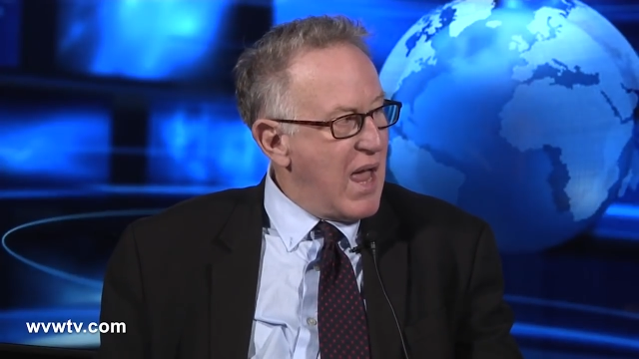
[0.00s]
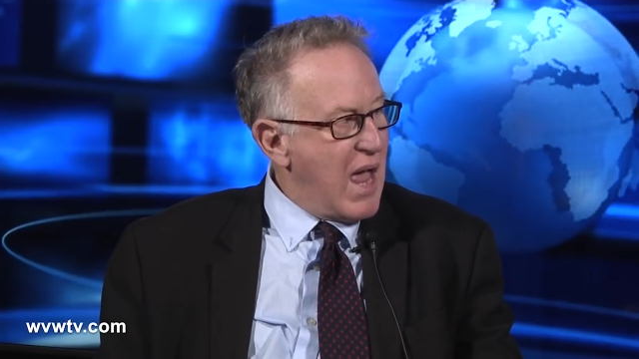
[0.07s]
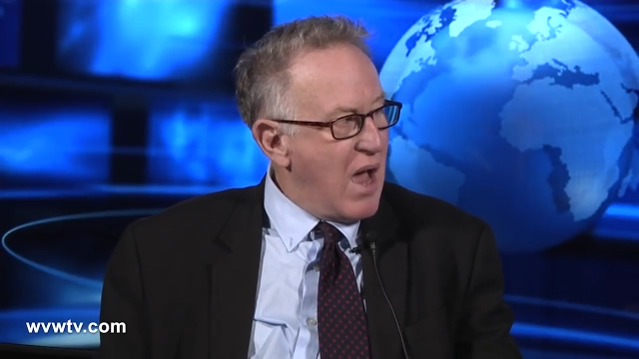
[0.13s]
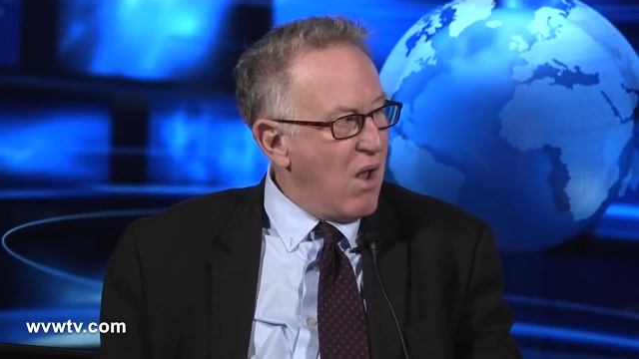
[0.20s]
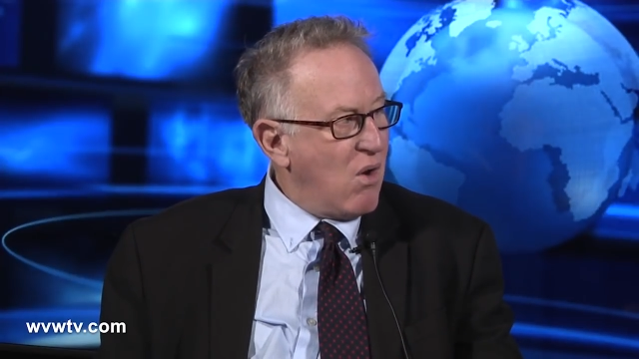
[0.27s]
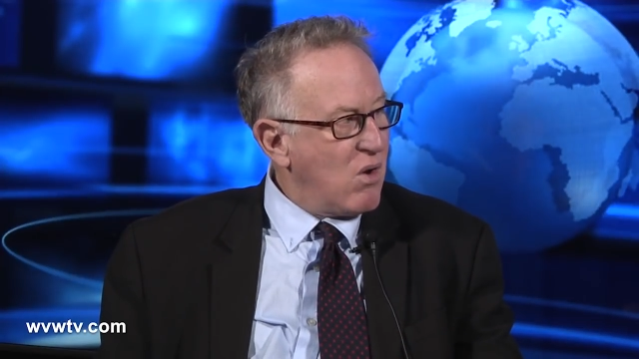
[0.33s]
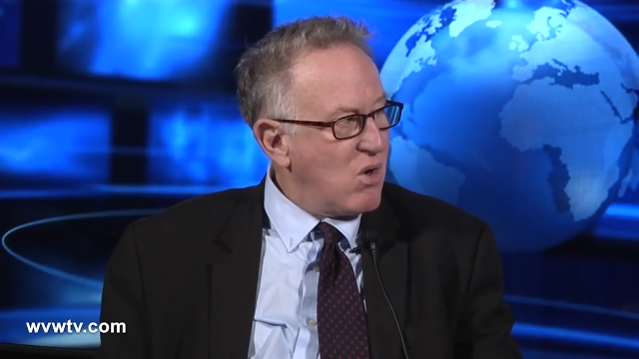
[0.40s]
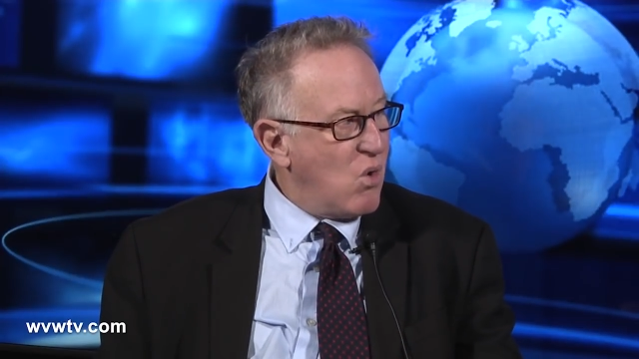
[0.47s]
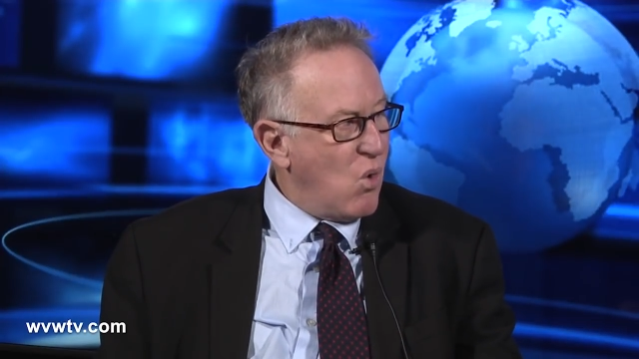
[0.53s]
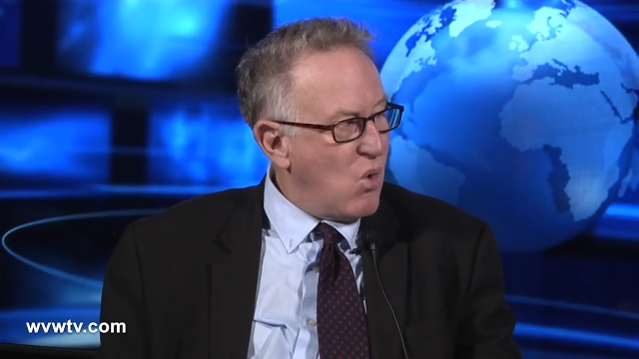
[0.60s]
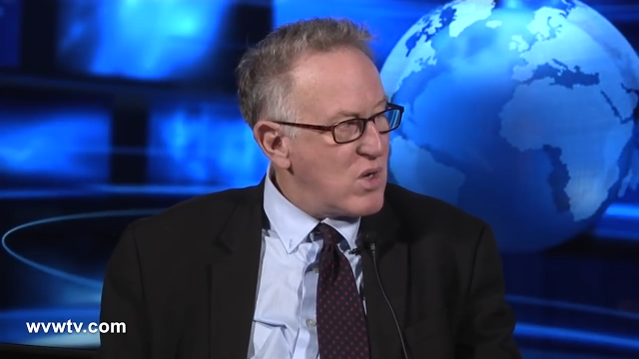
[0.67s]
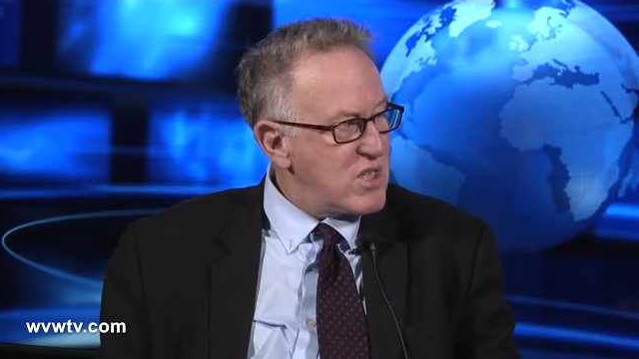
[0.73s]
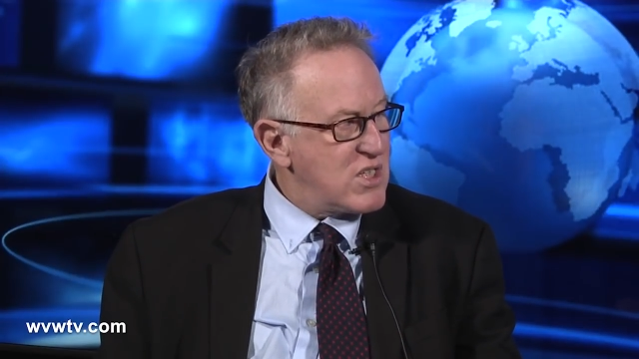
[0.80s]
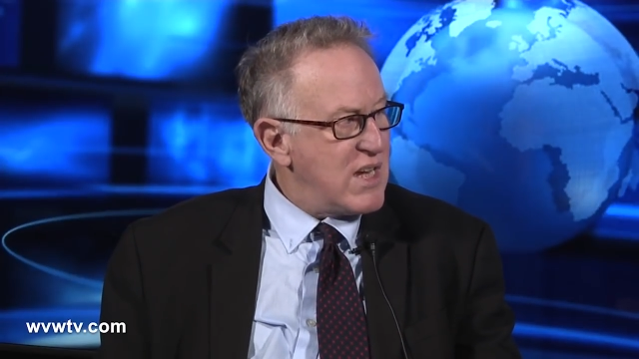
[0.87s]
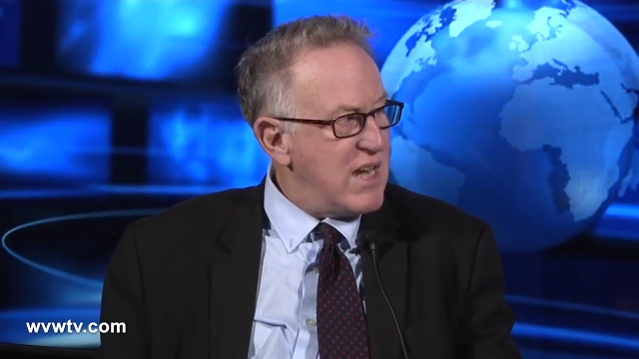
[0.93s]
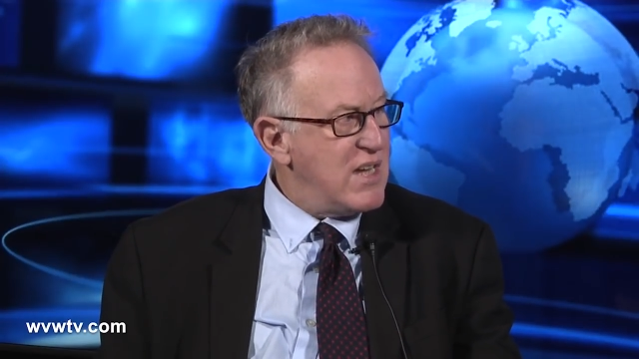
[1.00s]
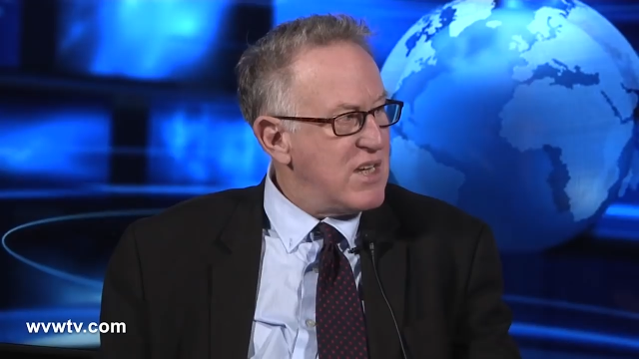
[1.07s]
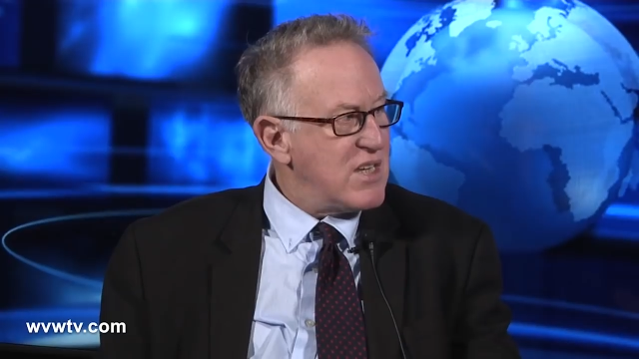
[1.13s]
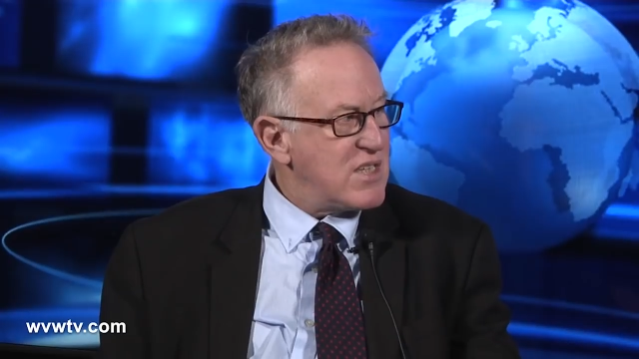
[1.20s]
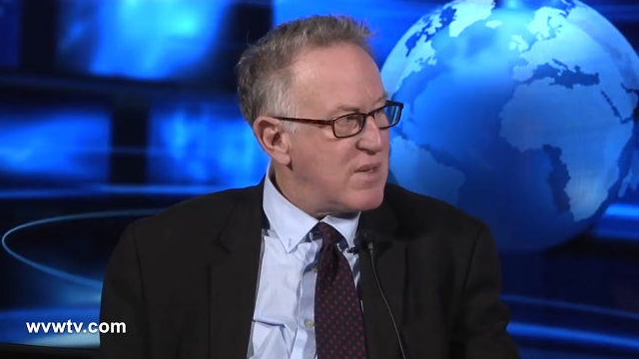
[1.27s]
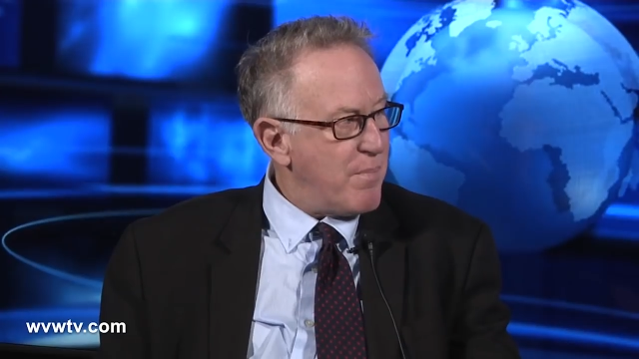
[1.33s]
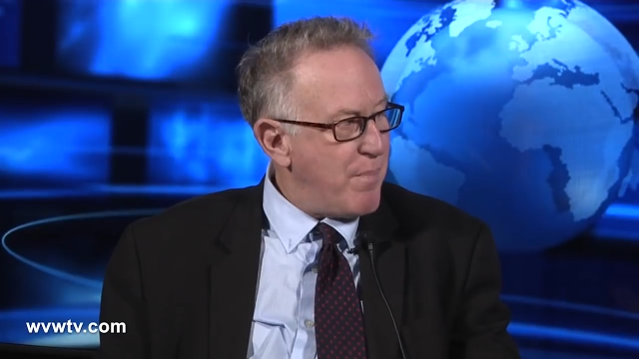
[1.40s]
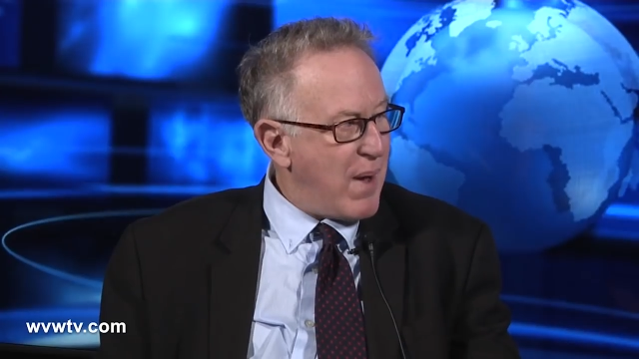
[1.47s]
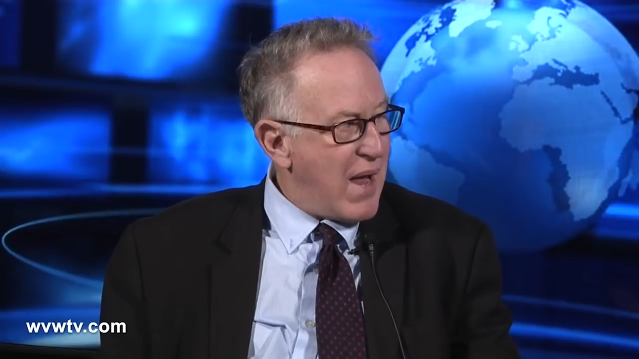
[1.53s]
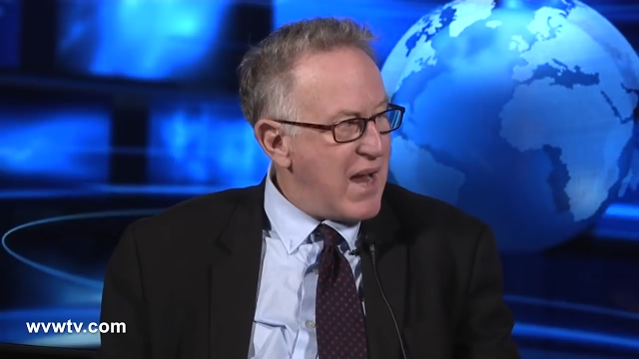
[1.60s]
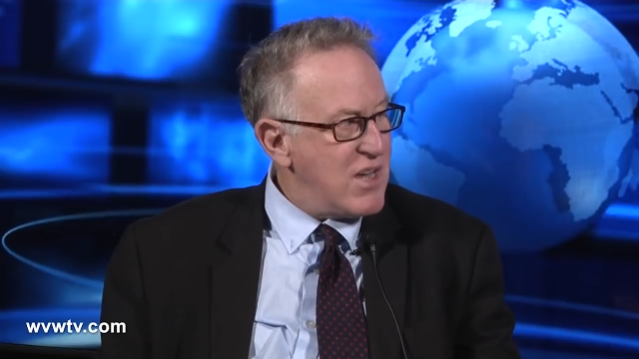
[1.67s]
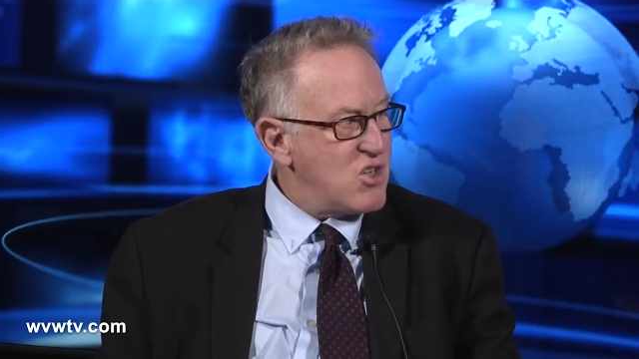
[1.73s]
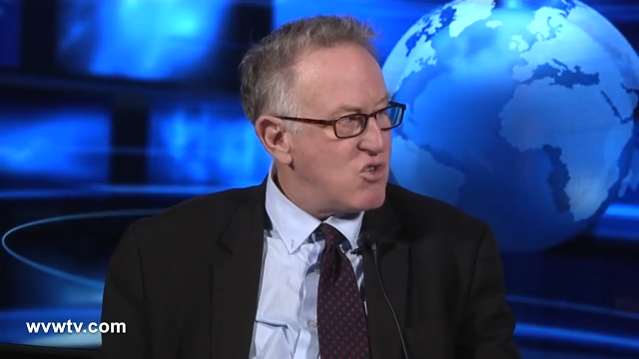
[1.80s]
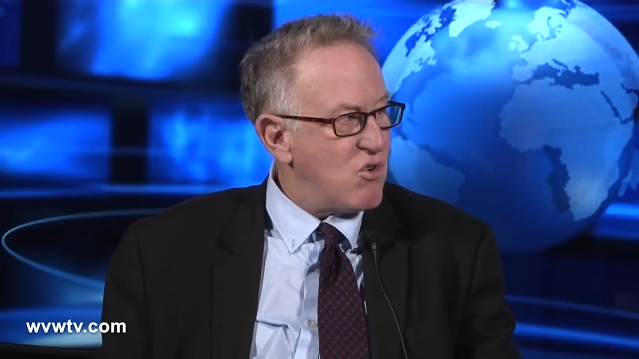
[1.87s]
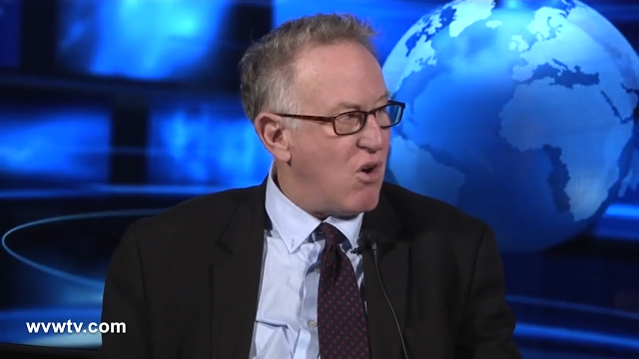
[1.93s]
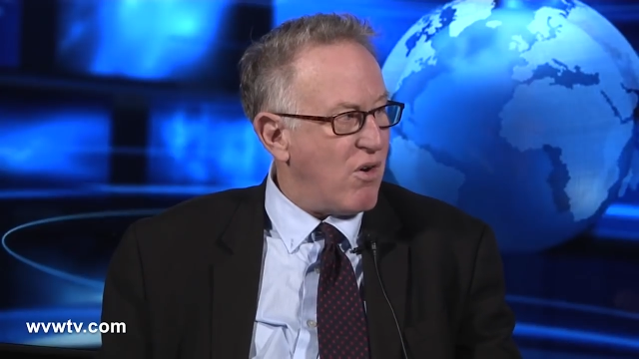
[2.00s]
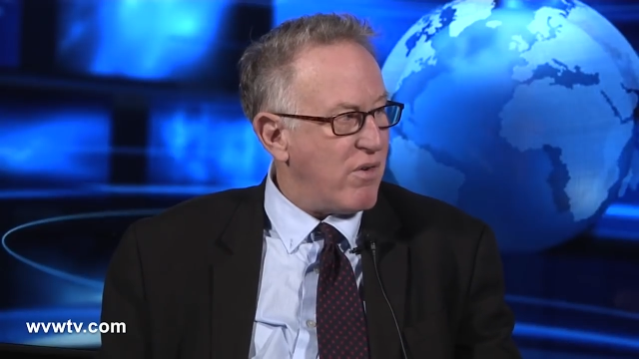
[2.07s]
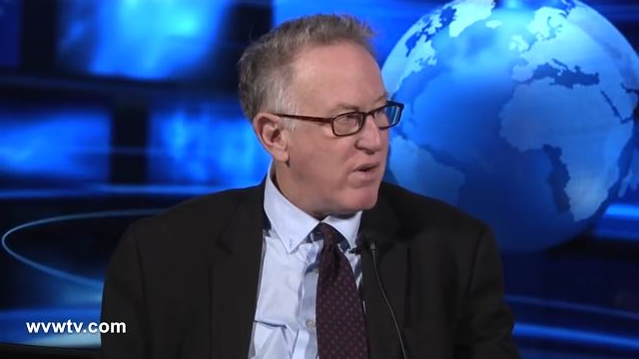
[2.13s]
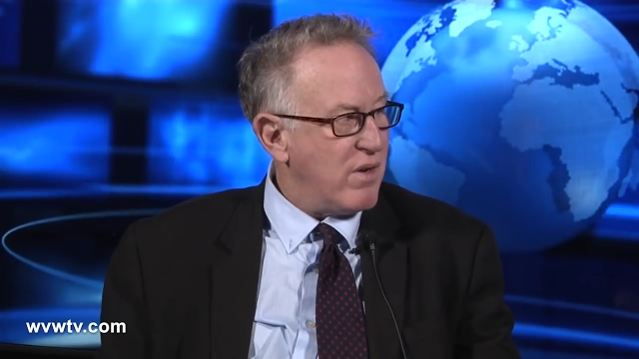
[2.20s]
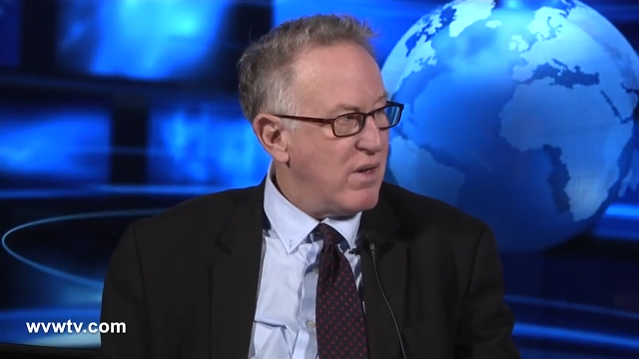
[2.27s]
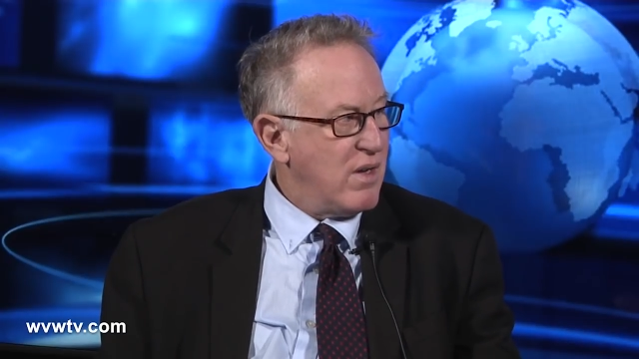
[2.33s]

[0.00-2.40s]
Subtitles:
Al Gore Sr.'s patron.